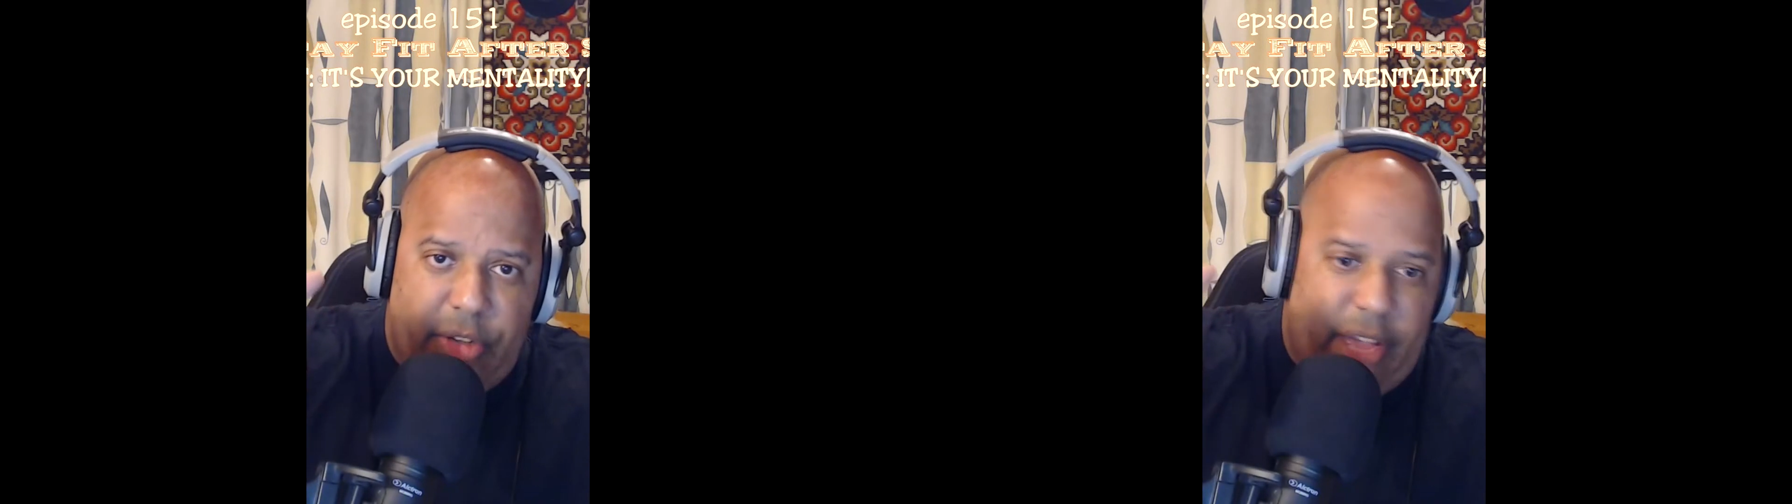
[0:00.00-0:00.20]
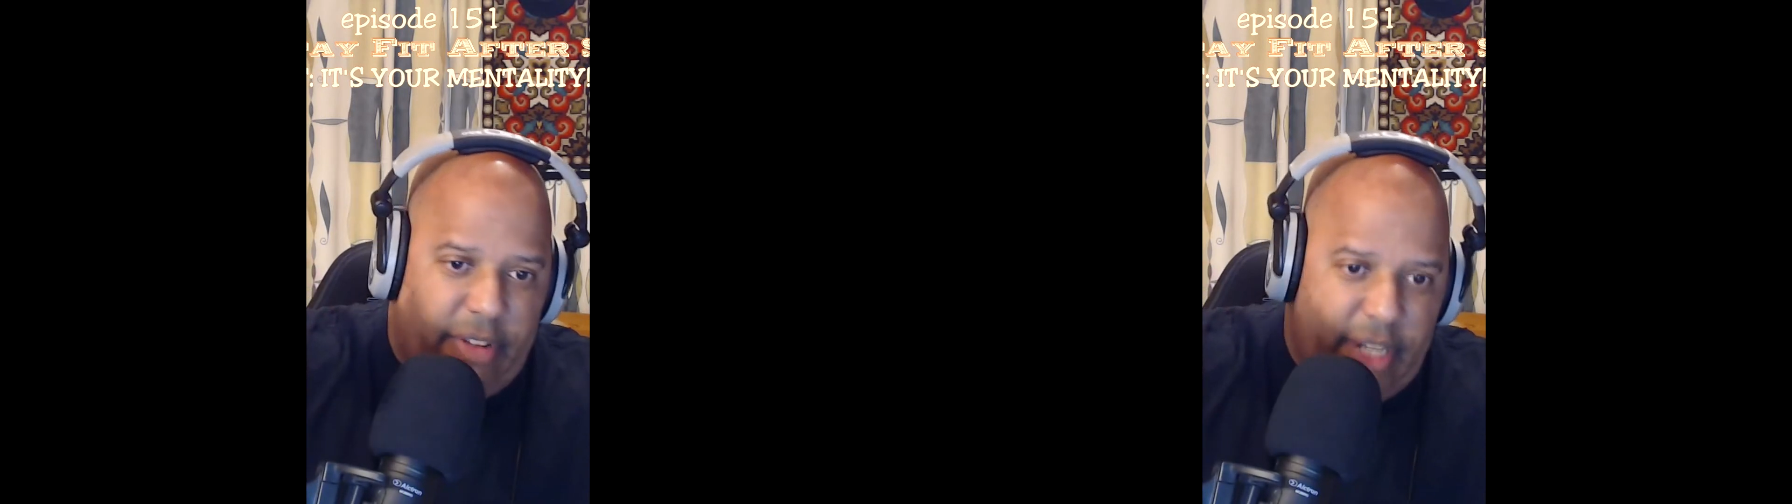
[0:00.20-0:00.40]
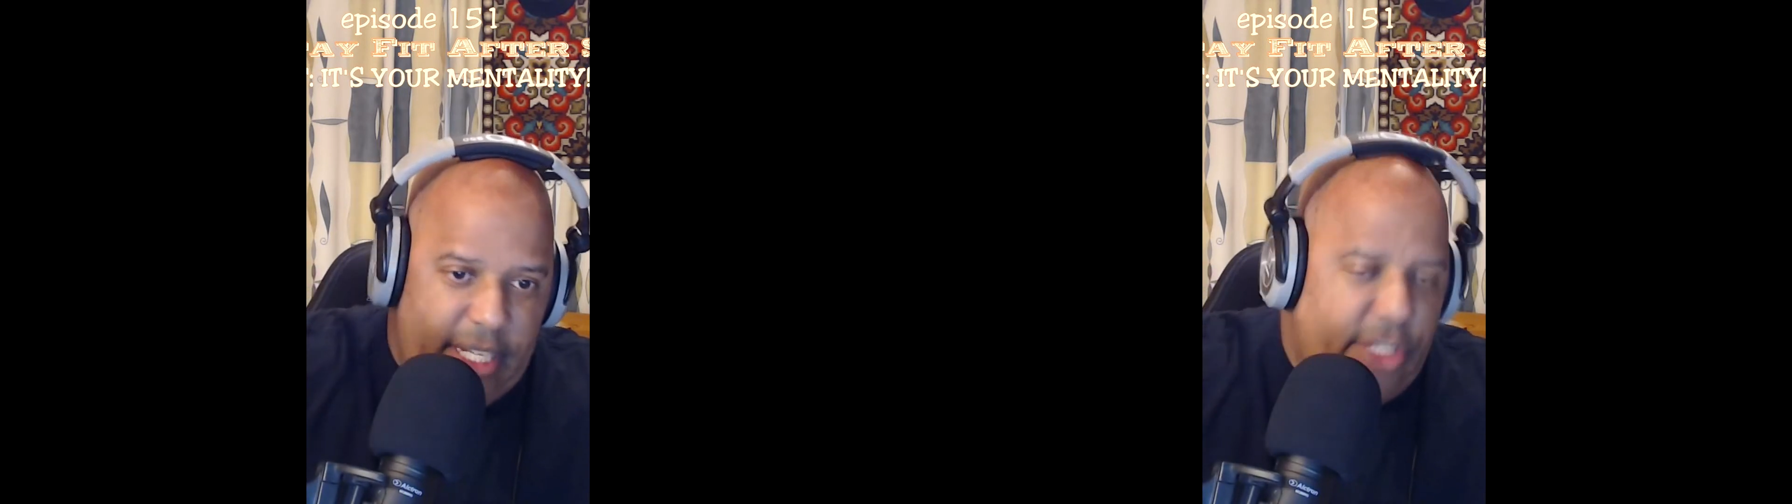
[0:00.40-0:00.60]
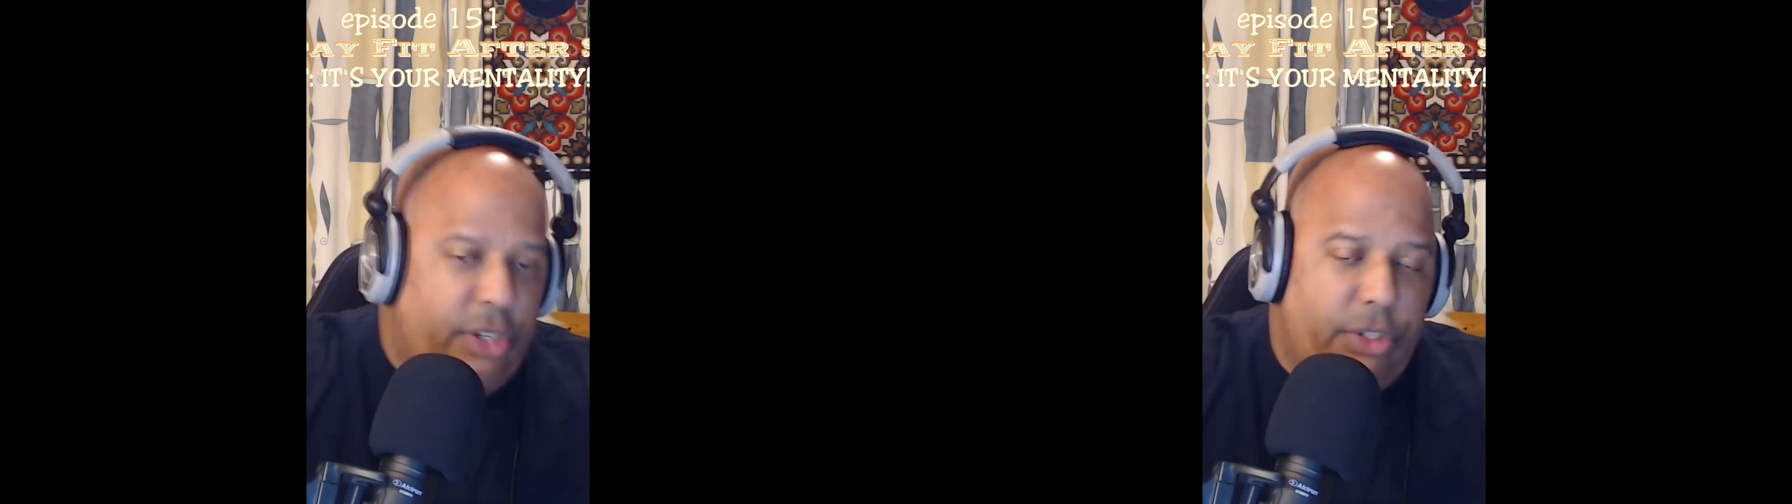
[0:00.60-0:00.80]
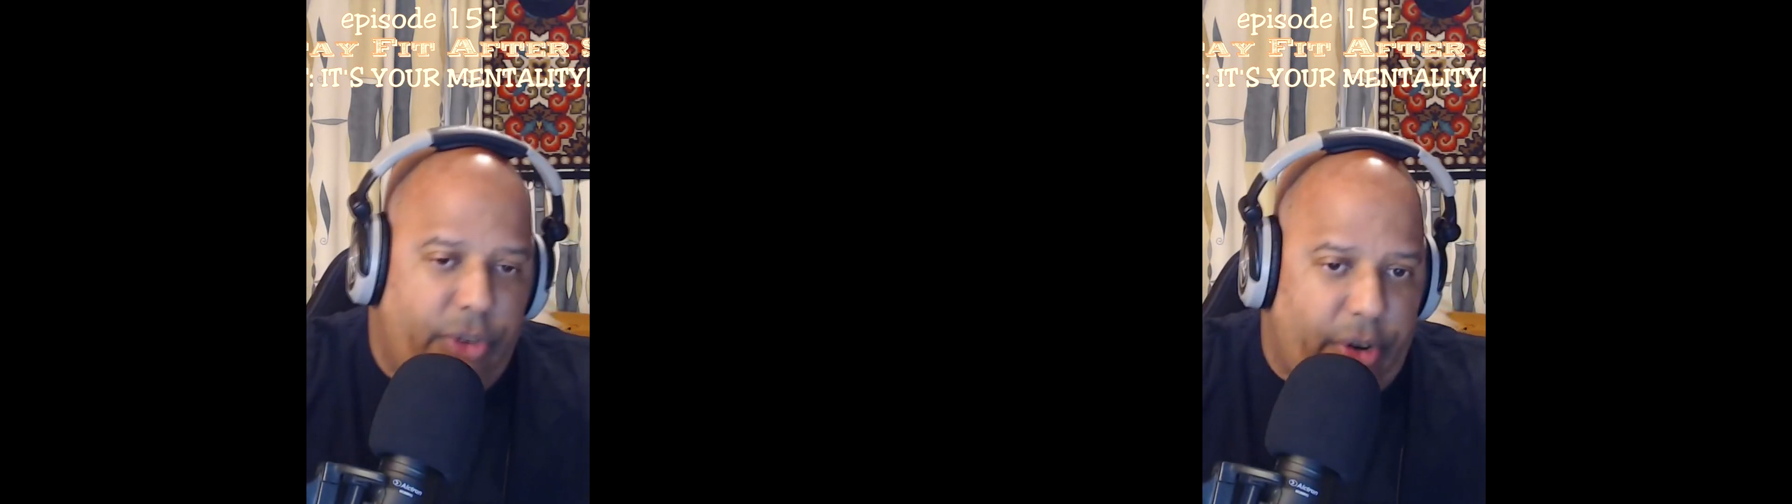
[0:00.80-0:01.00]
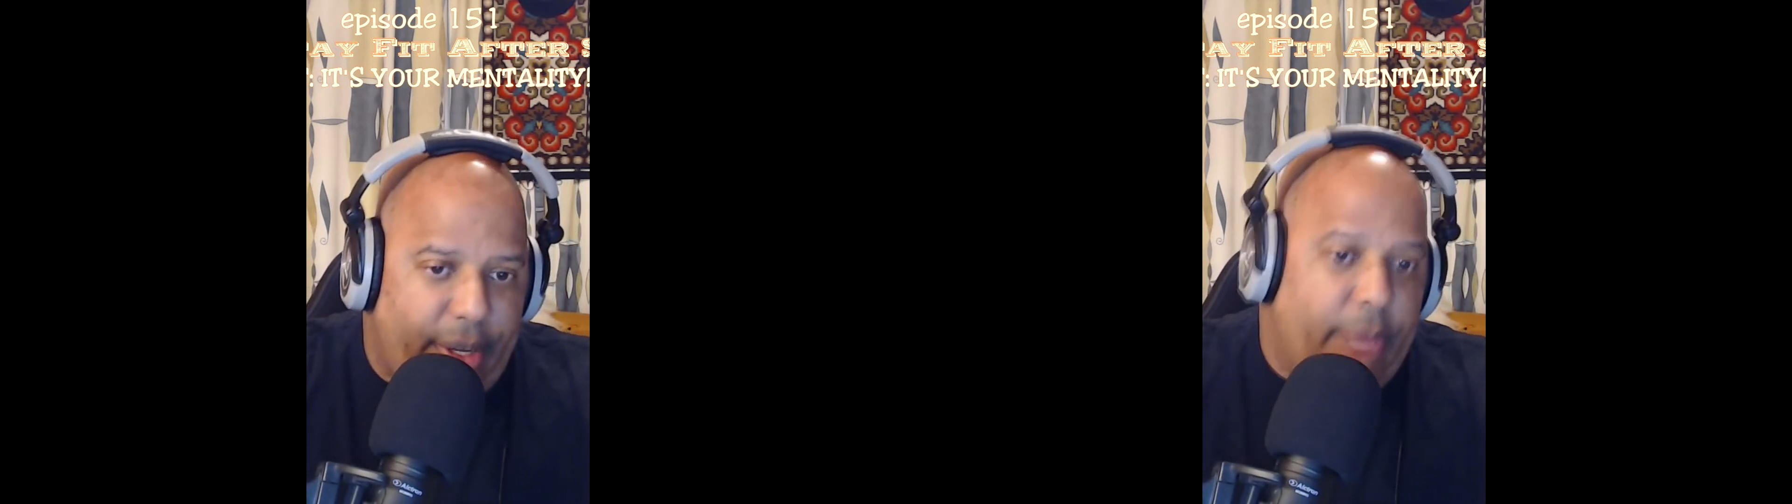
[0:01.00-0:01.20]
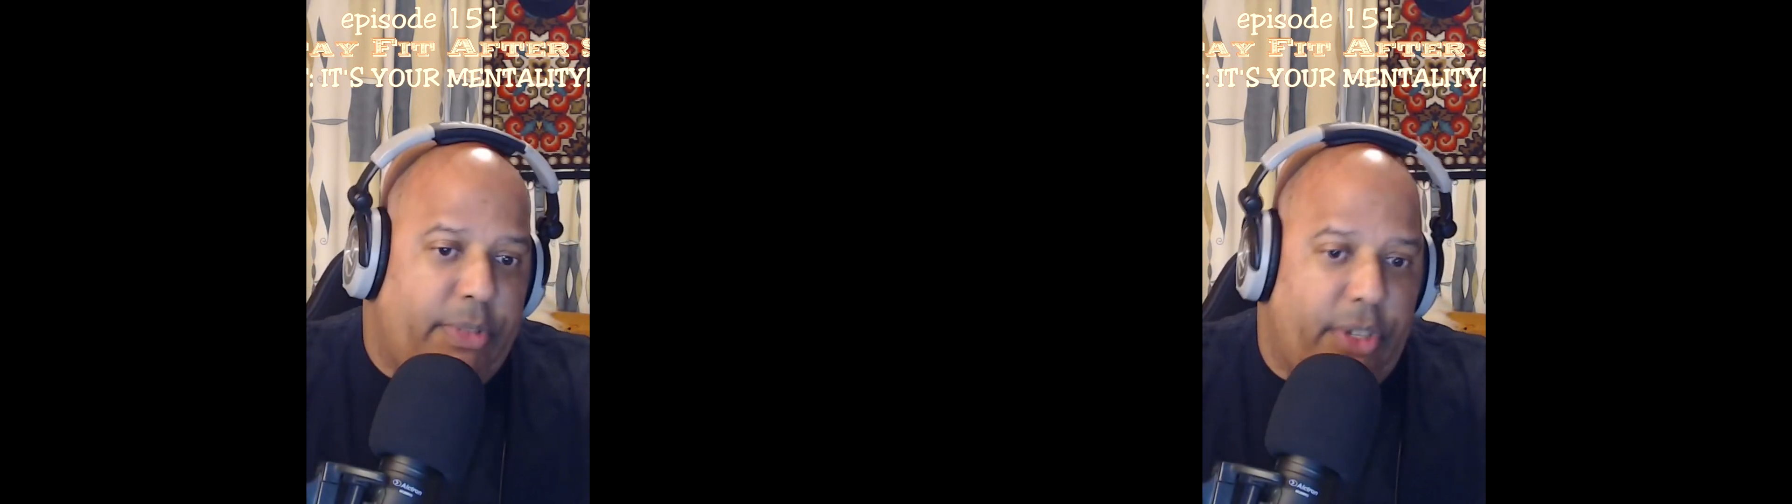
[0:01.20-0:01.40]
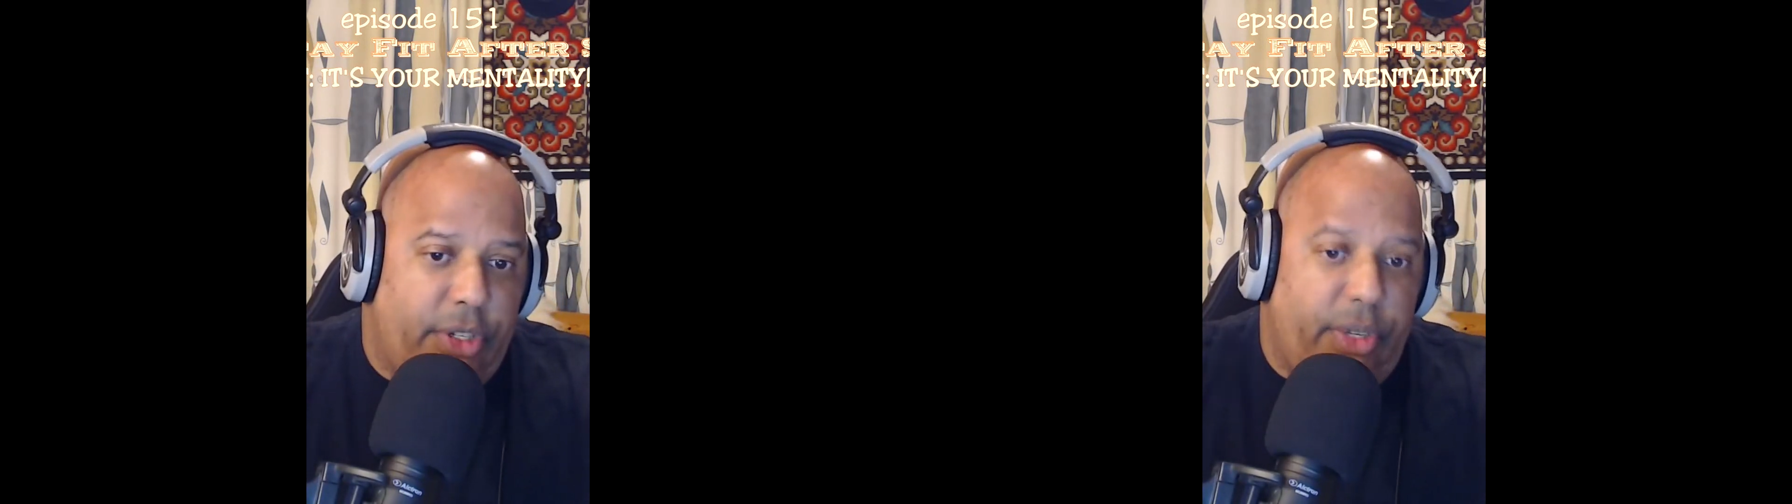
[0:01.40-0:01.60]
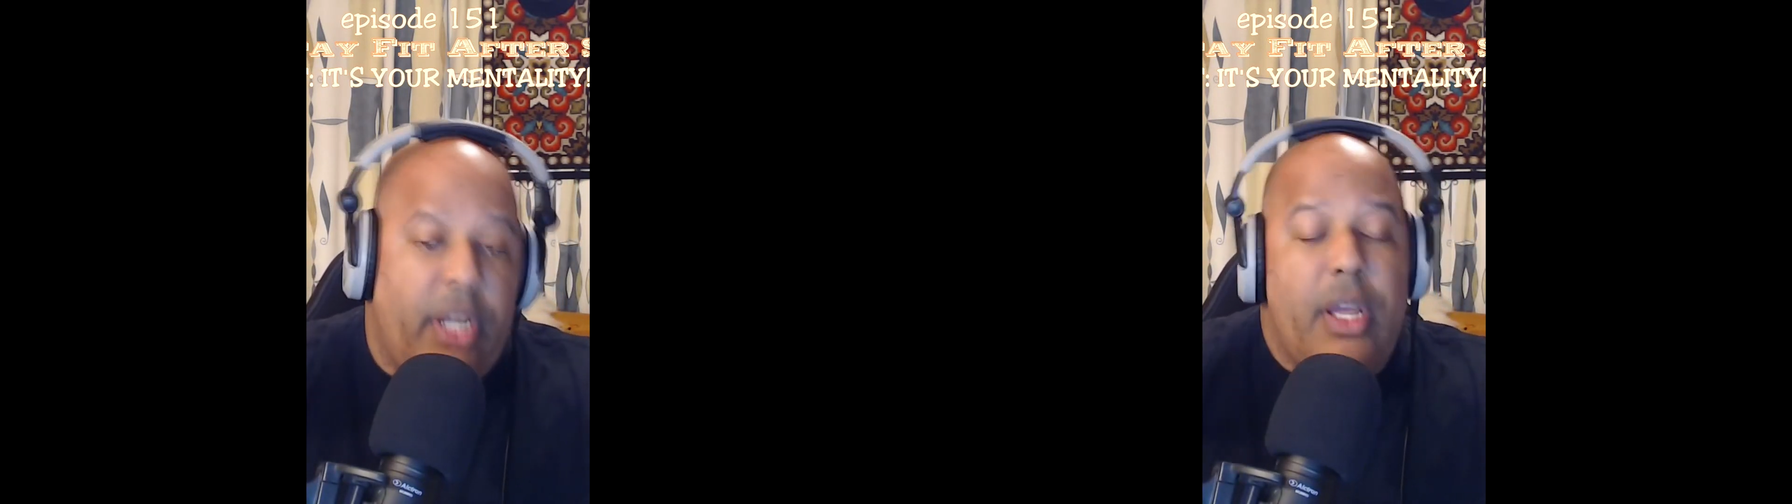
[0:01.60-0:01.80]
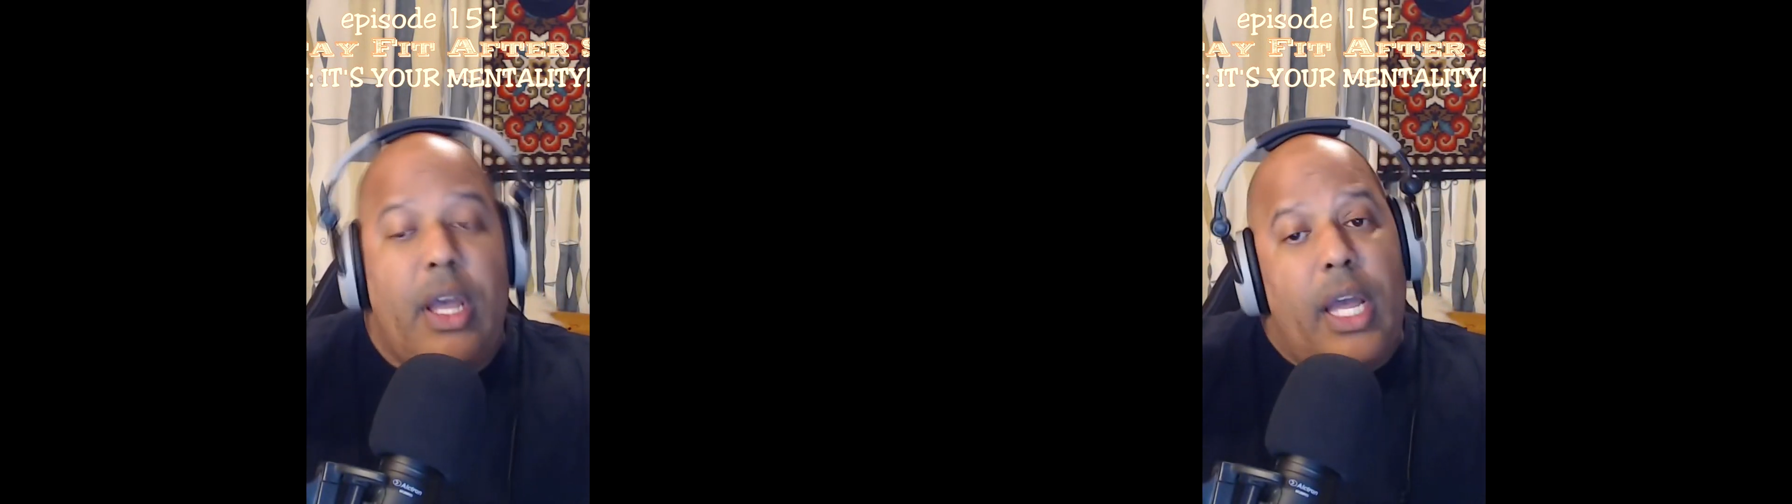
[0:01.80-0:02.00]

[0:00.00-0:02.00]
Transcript: you have a knee surgery or hip surgery.